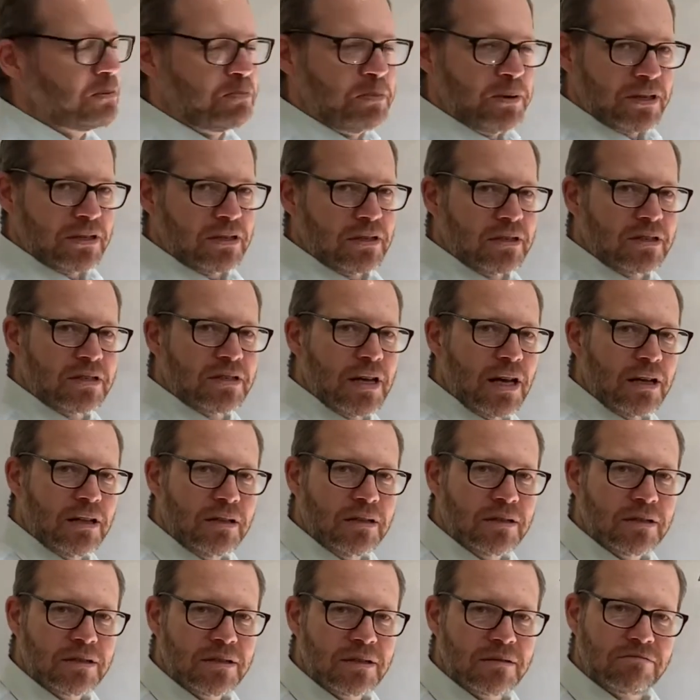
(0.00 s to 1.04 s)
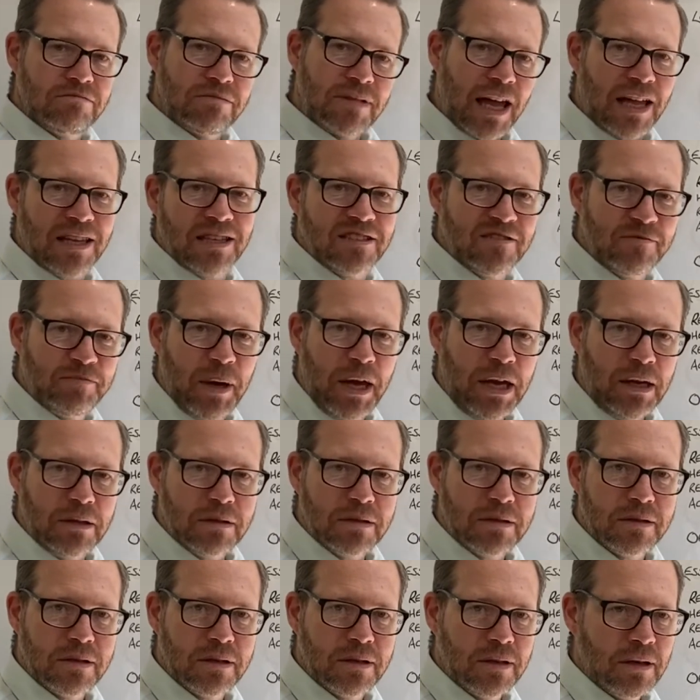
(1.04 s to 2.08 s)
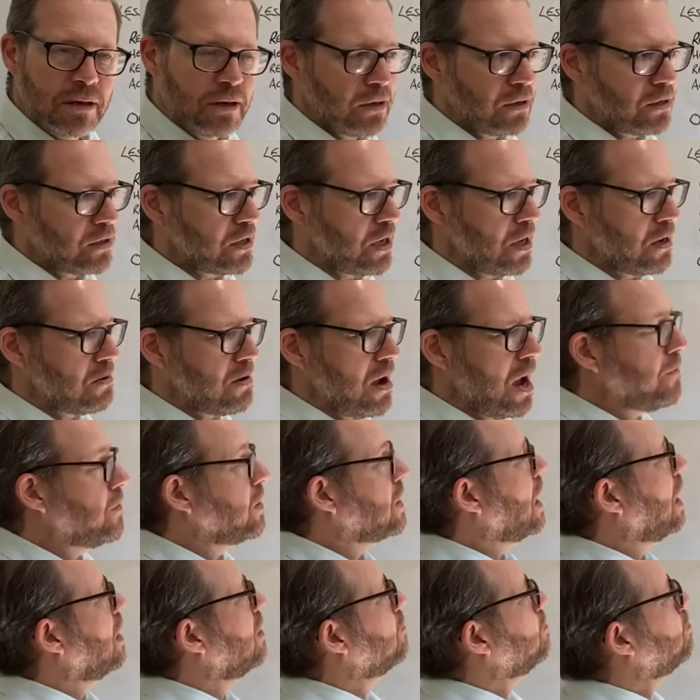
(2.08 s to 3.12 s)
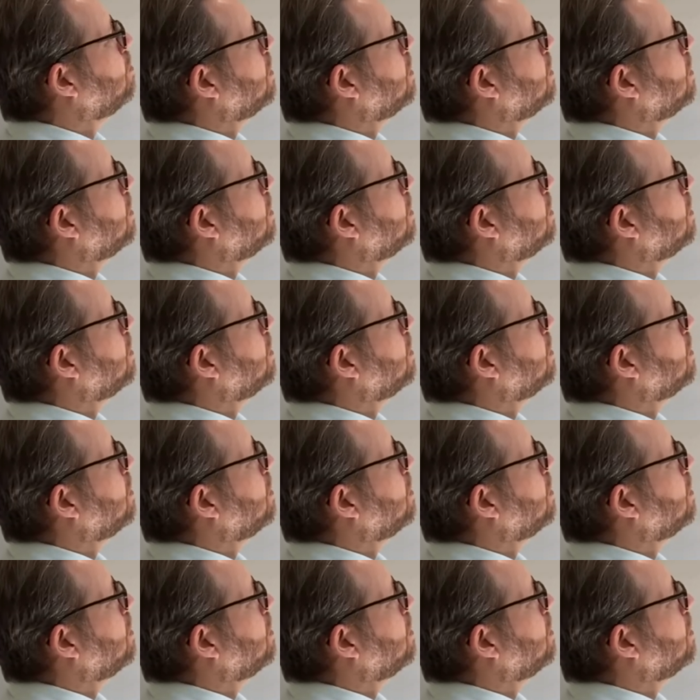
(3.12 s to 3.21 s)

business sells cans of beans. So every can of